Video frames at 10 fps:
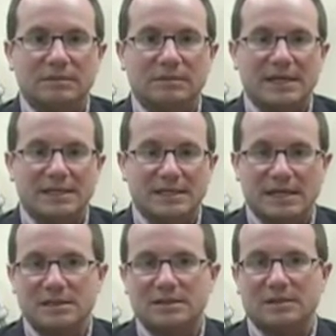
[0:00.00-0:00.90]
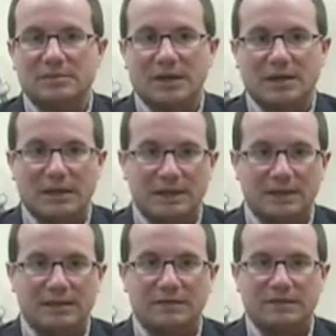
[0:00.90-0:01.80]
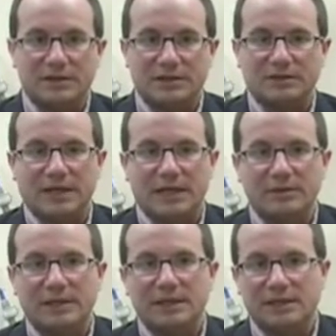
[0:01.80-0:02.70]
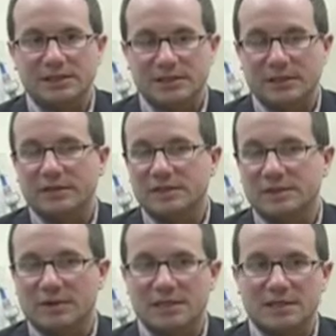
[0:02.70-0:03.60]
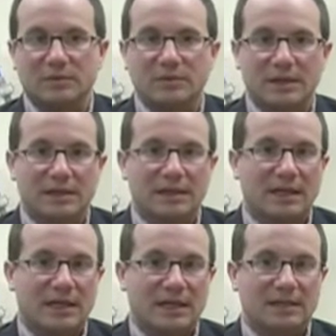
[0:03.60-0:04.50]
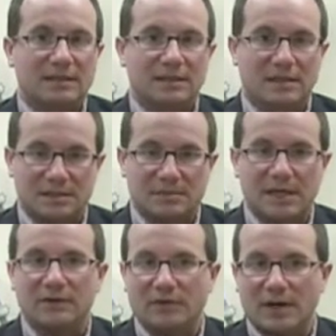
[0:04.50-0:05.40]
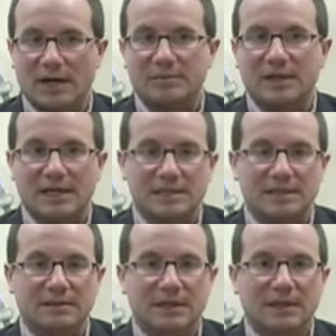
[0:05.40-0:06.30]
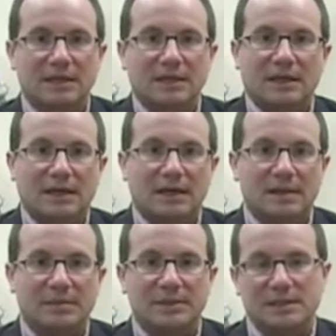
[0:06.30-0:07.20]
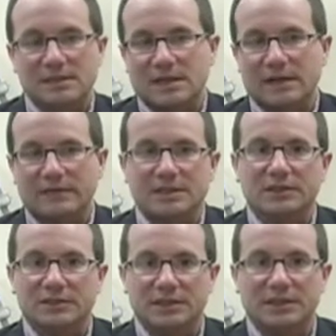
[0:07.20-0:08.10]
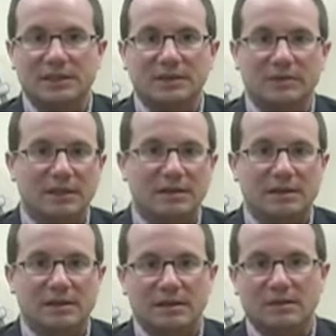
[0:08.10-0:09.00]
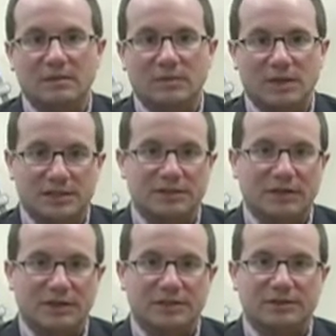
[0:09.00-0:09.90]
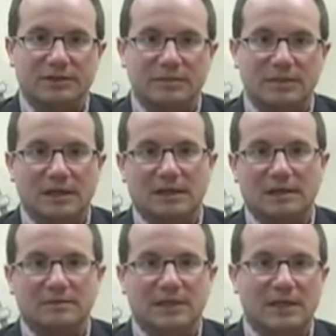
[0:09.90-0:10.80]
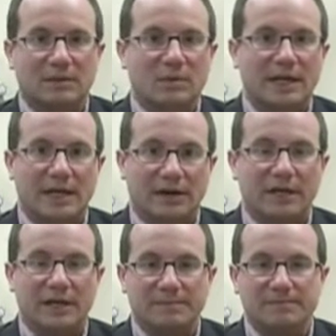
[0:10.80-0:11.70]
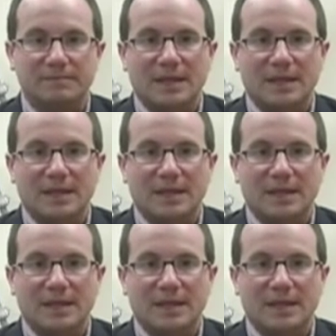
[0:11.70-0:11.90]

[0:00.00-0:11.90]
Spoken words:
make sense to combine the functional airway issue if it's present with a cosmetic rhinoplasty. Because obviously you're dealing with one structure in one area.